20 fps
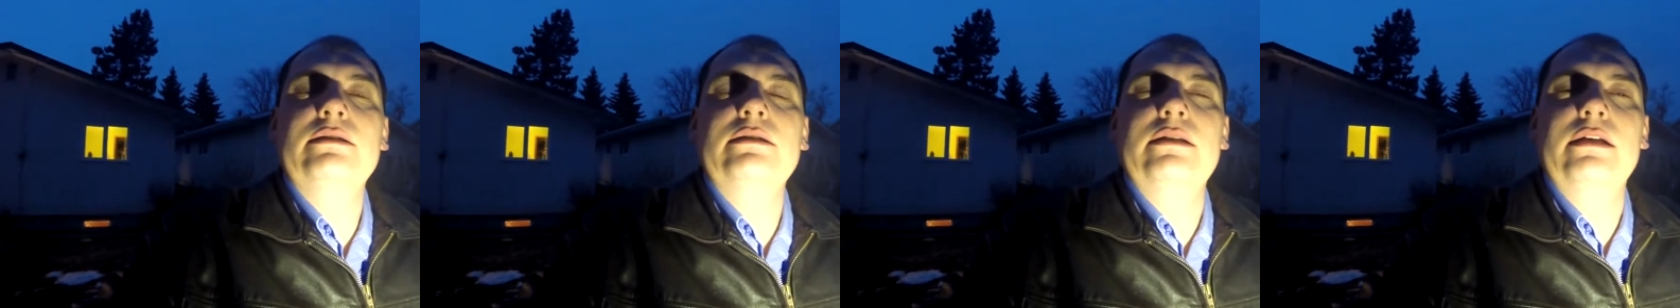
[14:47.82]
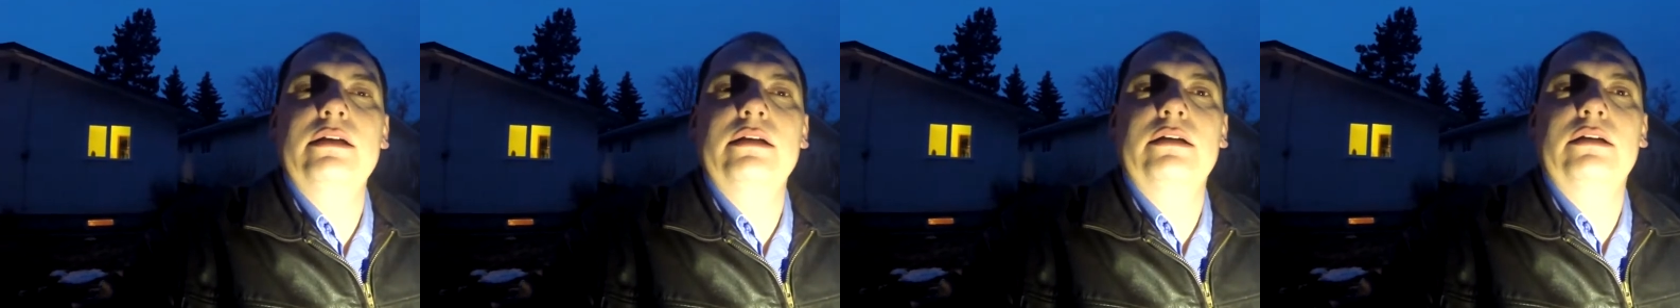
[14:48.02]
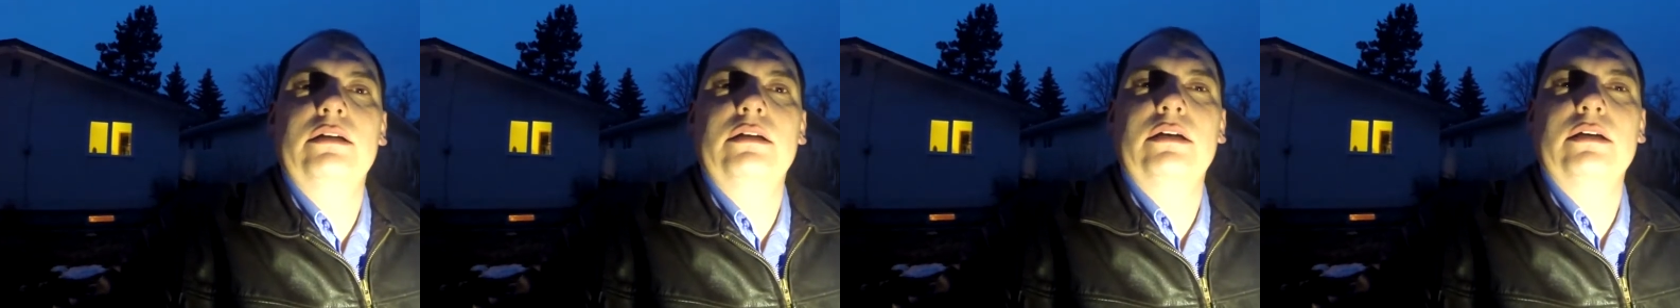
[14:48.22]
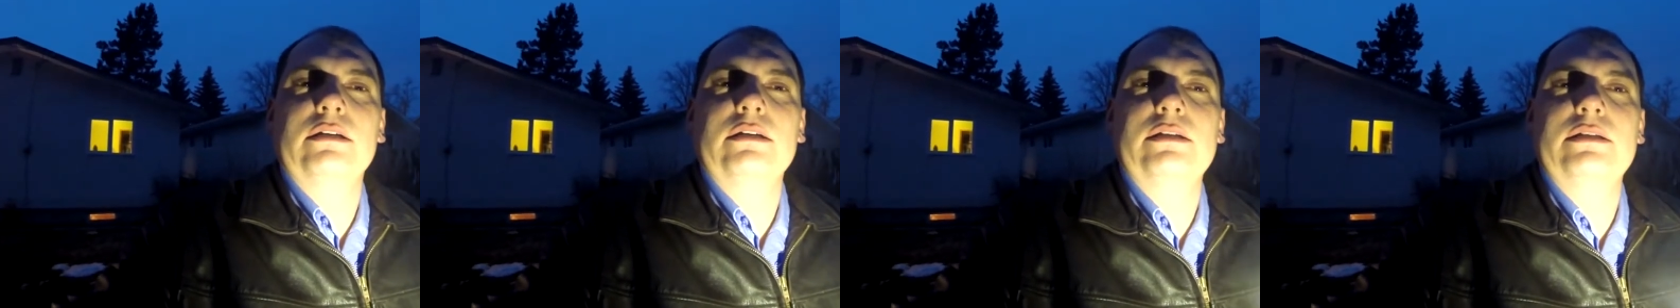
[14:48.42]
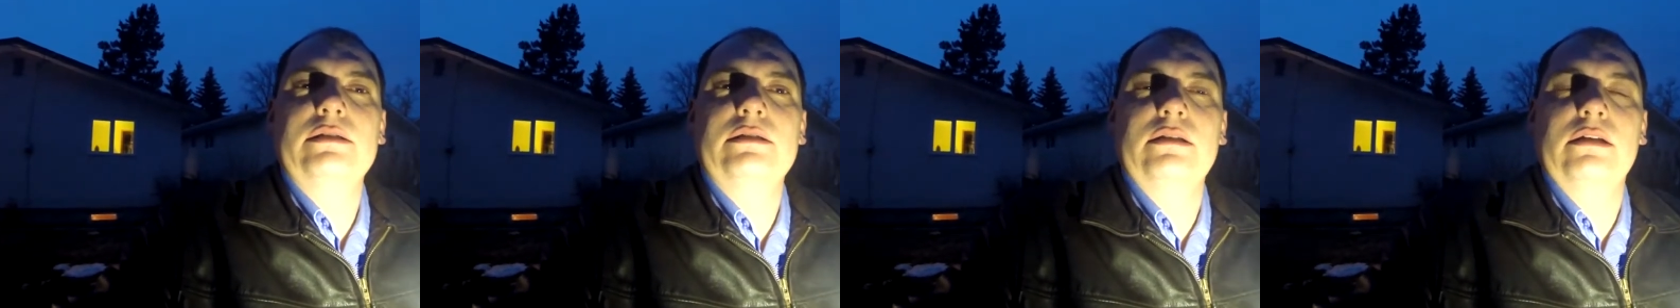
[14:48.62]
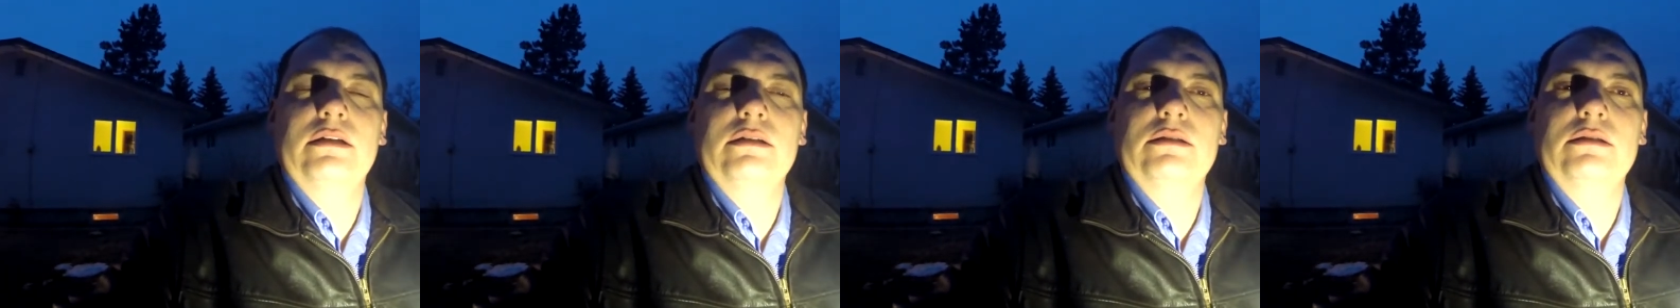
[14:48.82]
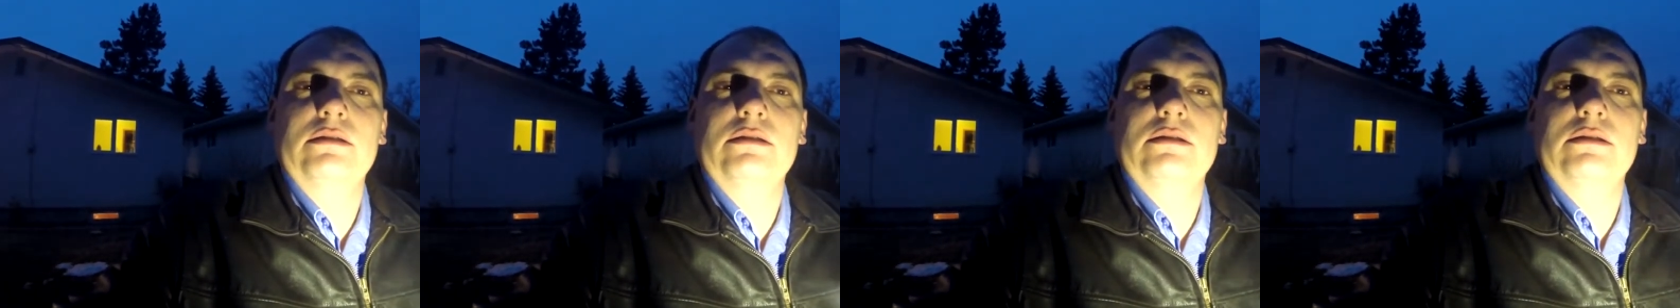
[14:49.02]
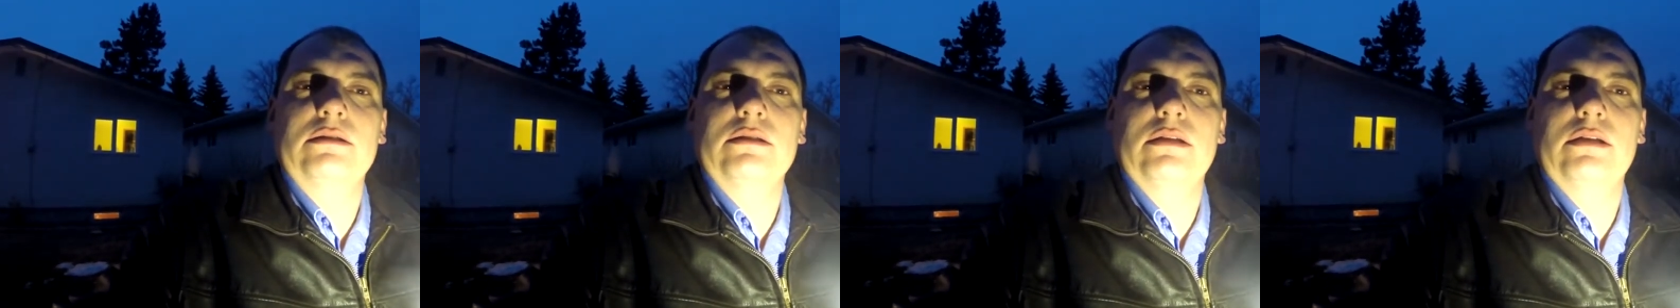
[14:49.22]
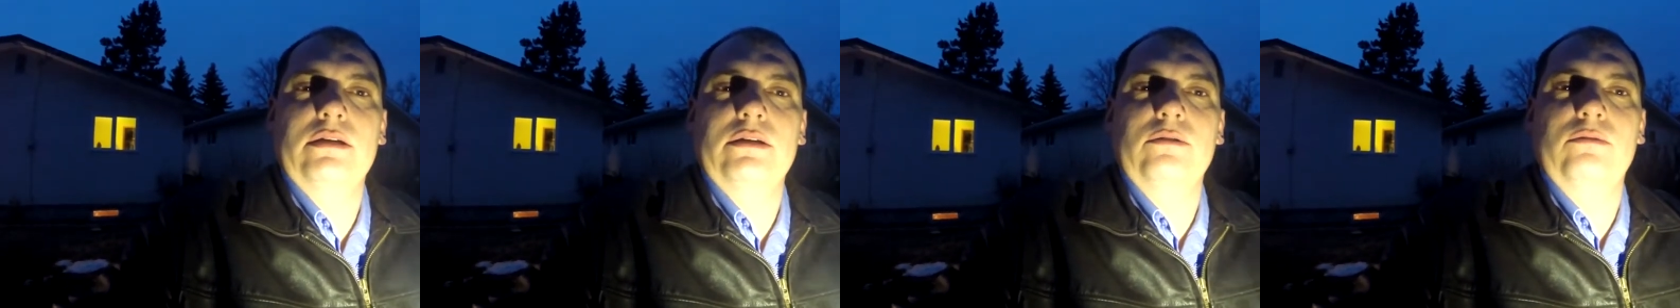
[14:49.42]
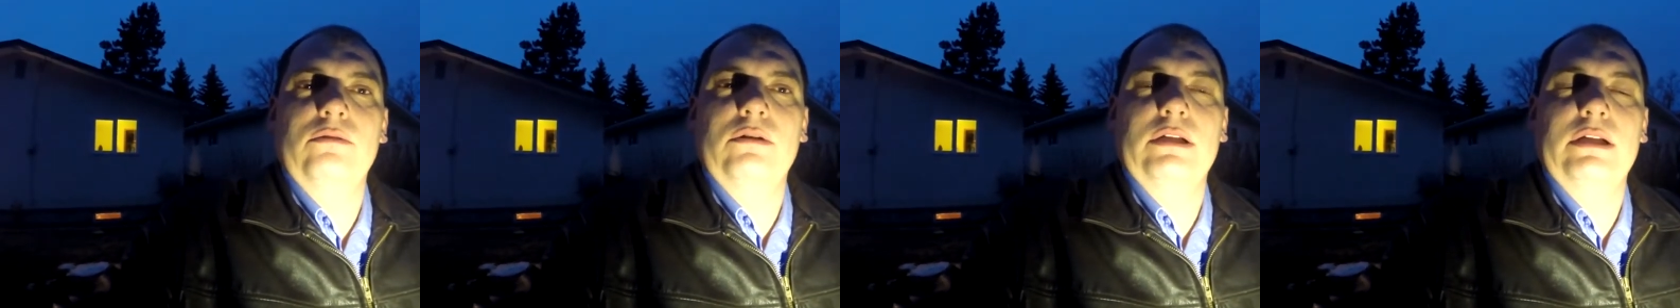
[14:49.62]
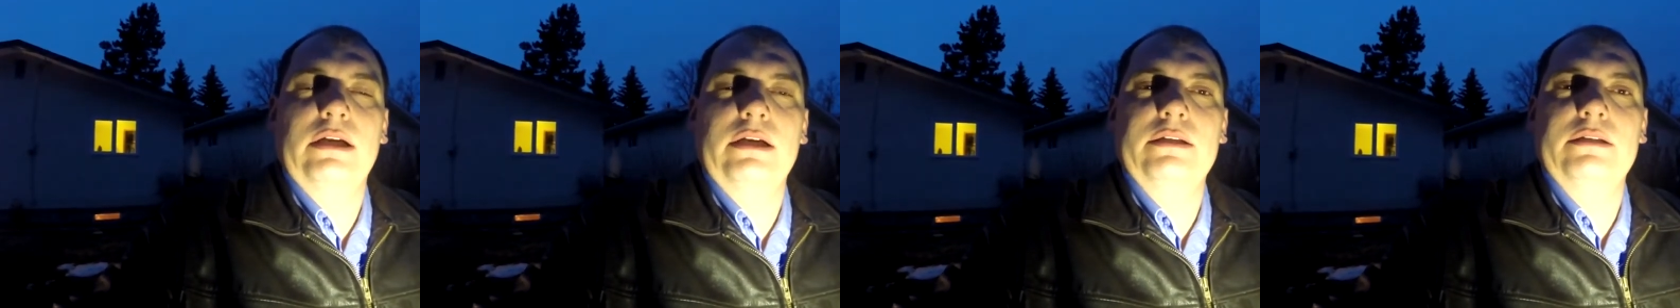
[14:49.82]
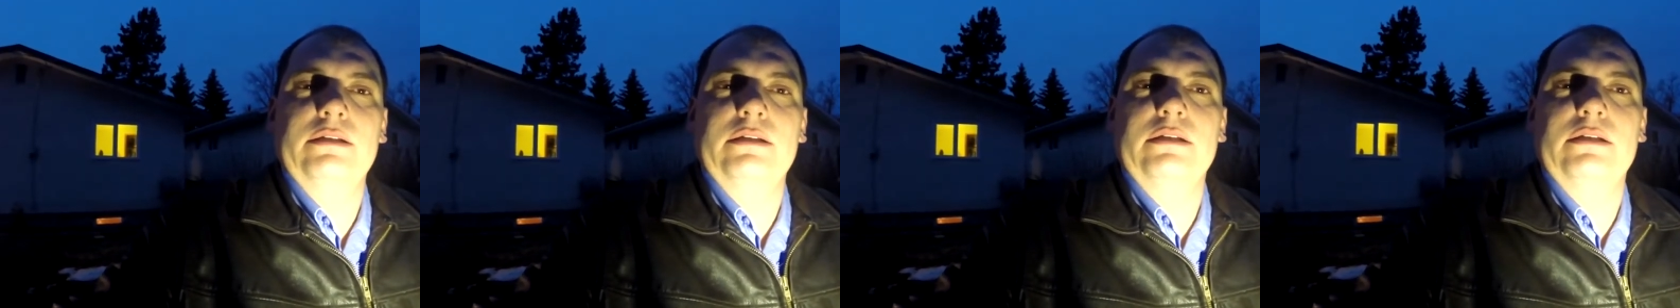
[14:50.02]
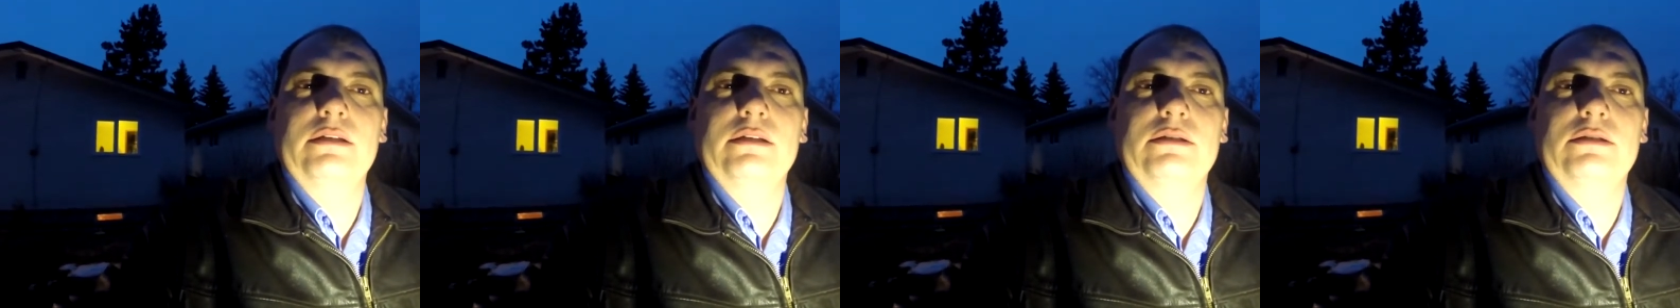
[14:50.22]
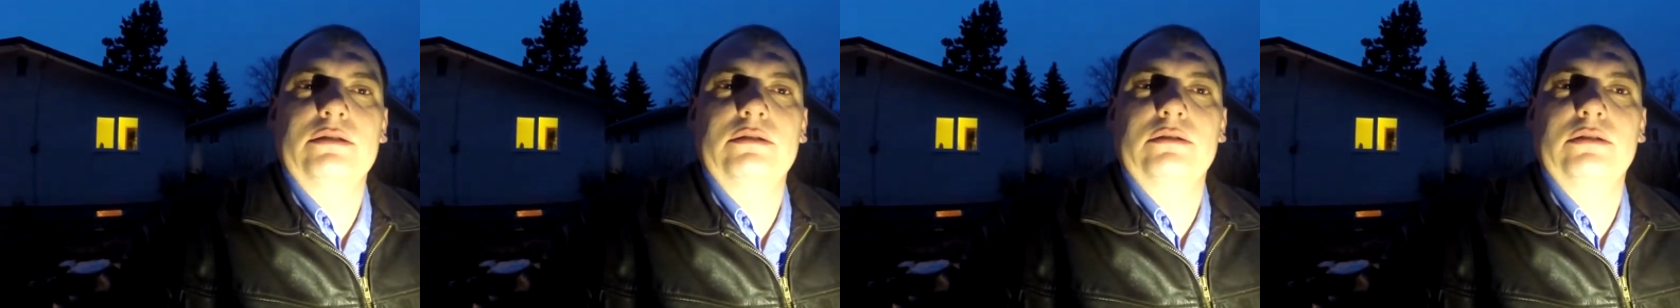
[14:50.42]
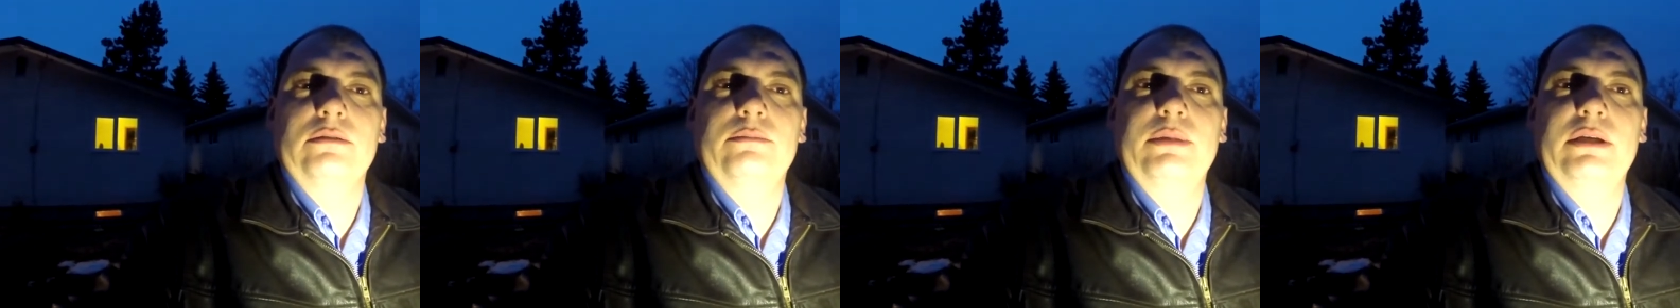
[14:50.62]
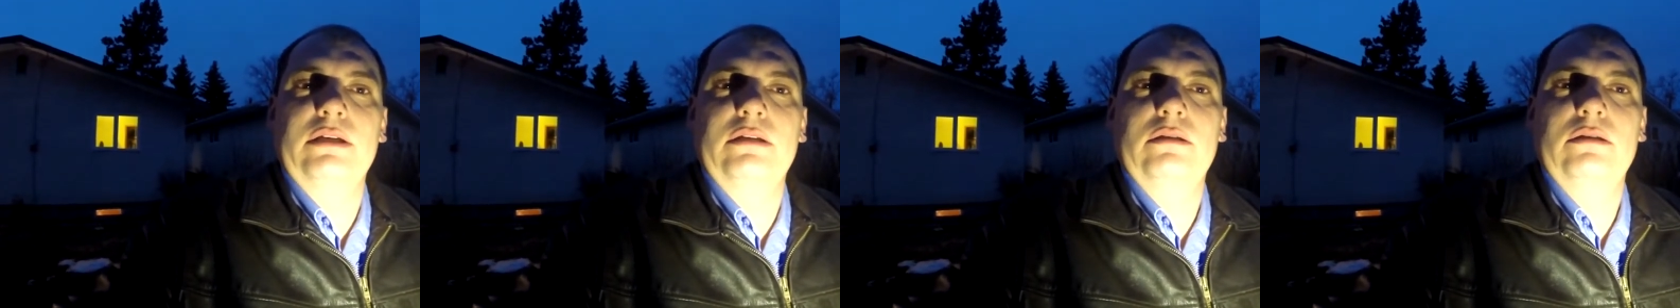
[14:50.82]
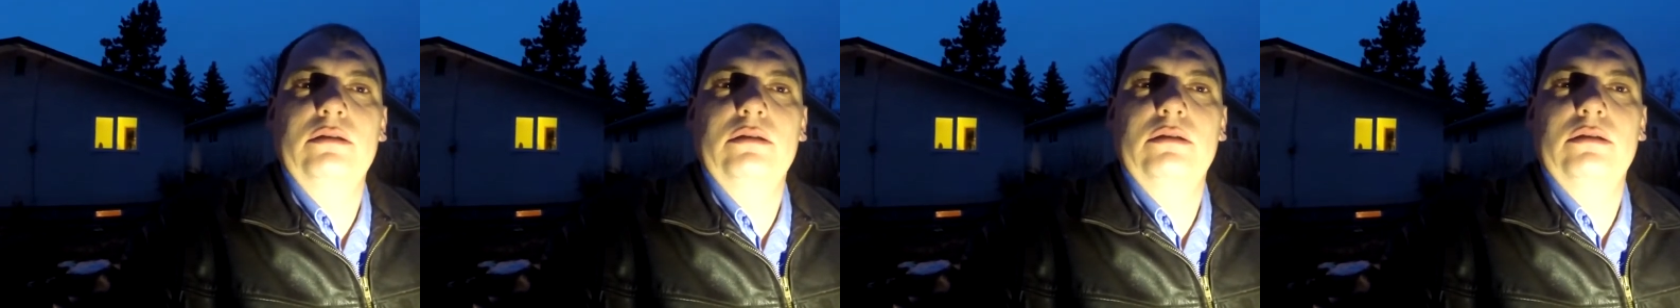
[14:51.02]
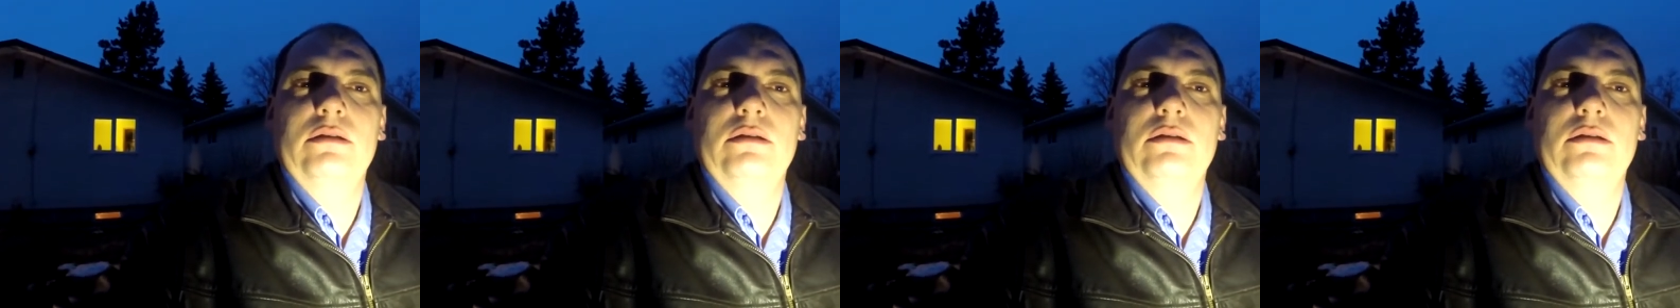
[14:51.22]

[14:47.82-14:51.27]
dinner. At least that's uh, what I think it's gonna be.